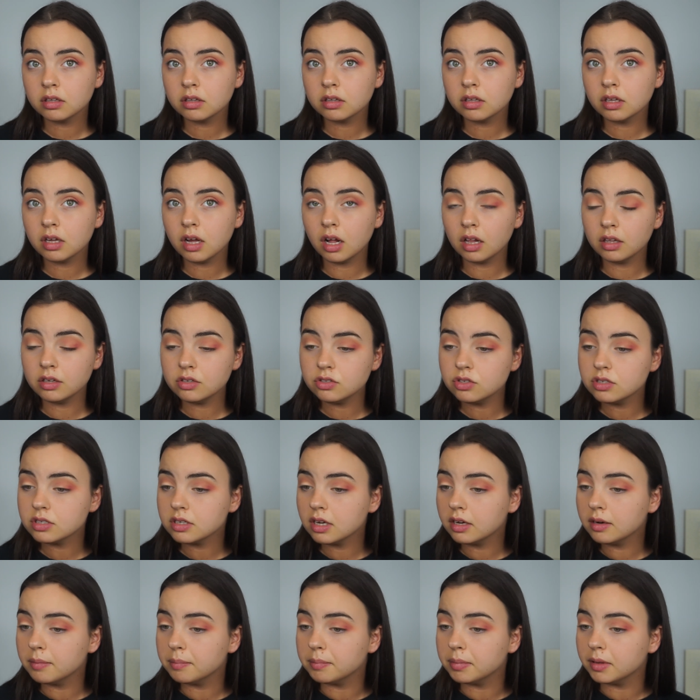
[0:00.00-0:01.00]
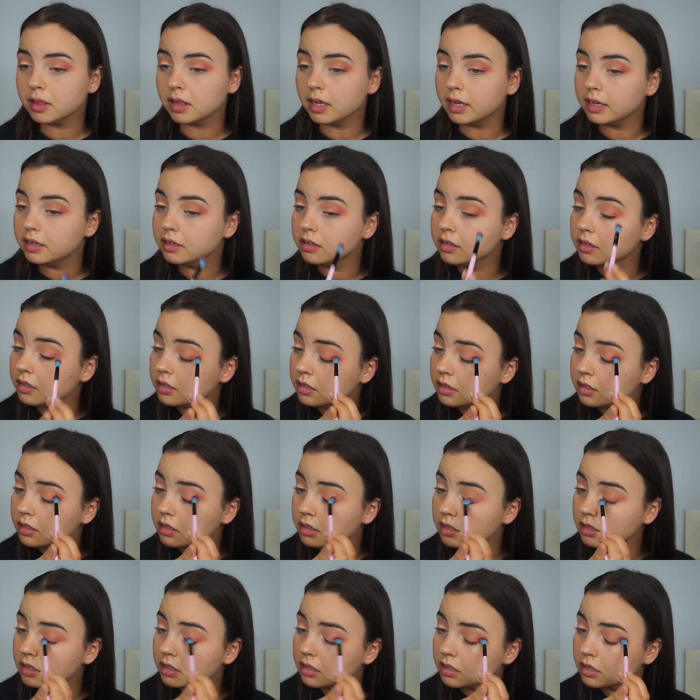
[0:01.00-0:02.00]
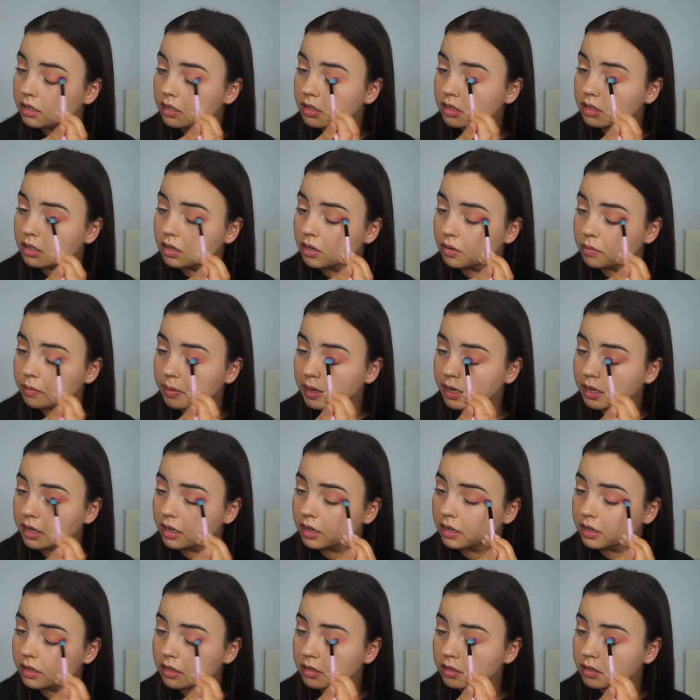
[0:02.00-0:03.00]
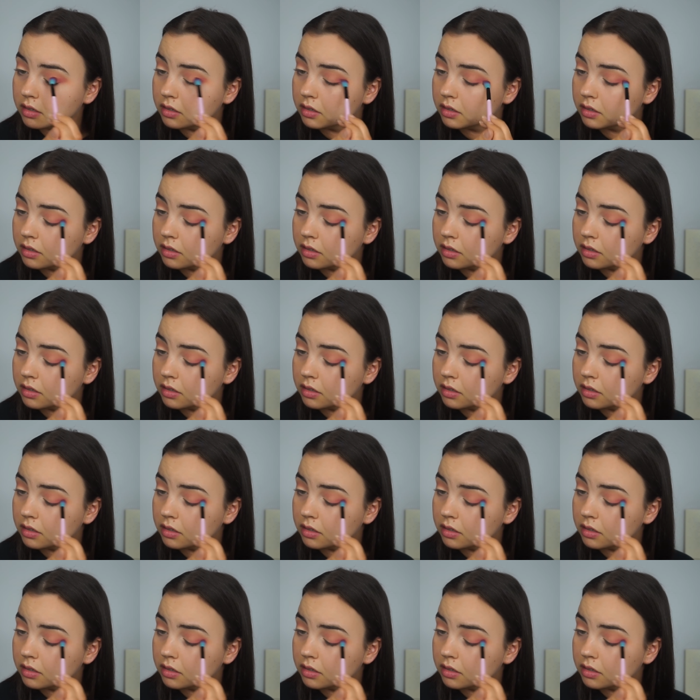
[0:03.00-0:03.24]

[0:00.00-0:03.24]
the colors just kind of blend away.